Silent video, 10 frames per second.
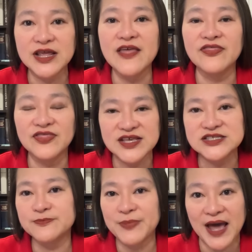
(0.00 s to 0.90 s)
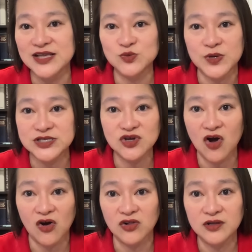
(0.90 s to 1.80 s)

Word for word: in this past week's call.